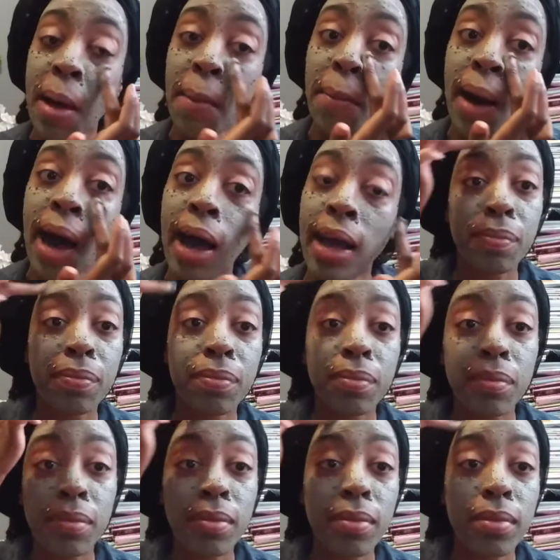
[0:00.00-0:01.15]
that my
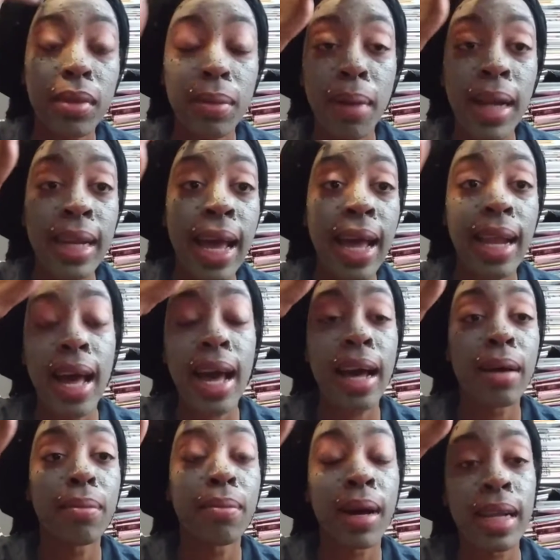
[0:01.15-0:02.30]

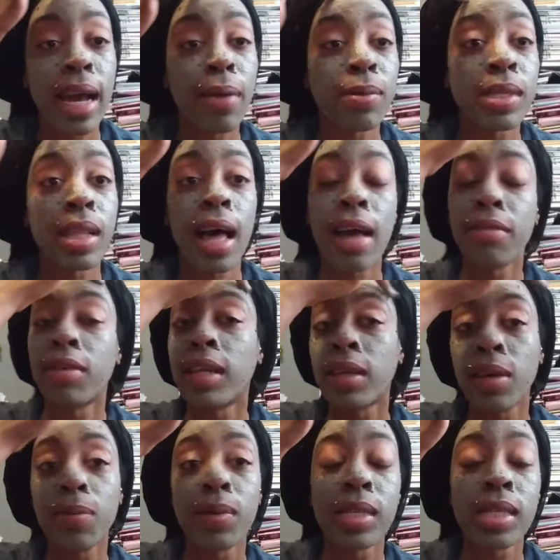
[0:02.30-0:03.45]
dad was alive and
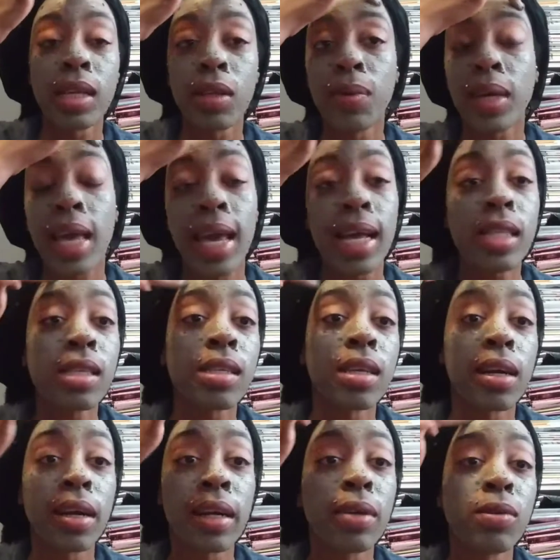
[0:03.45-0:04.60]
he was dealing with
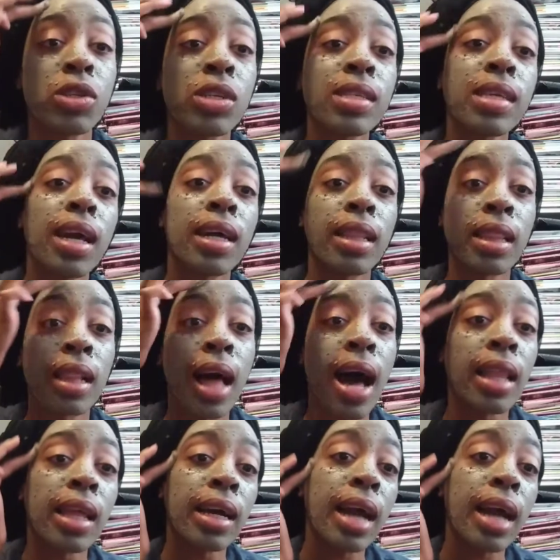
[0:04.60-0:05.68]
cancer, and it was just like a lot.